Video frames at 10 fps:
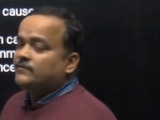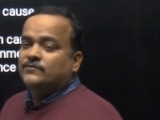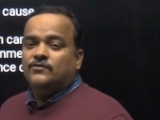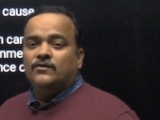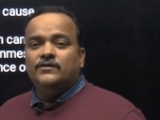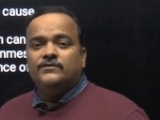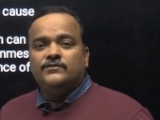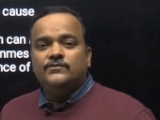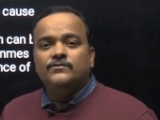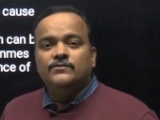is
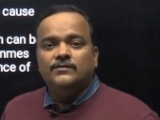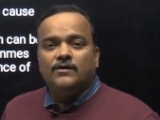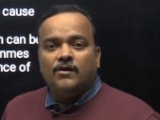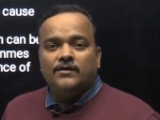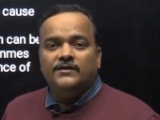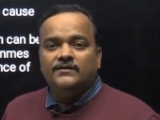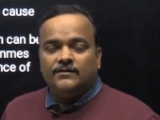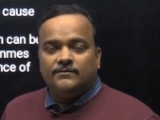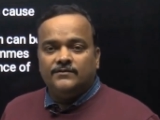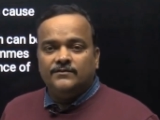strongest known organic
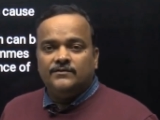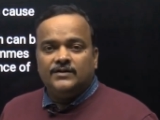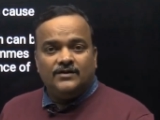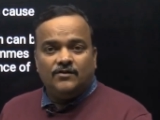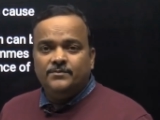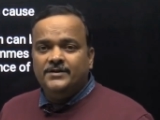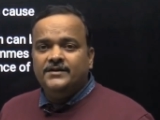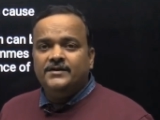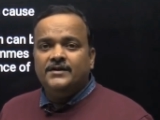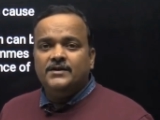substance, cannot be
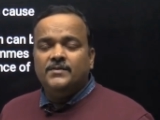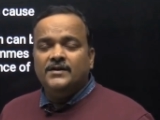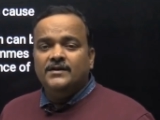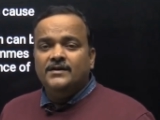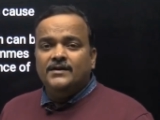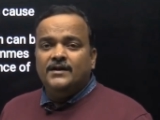degraded by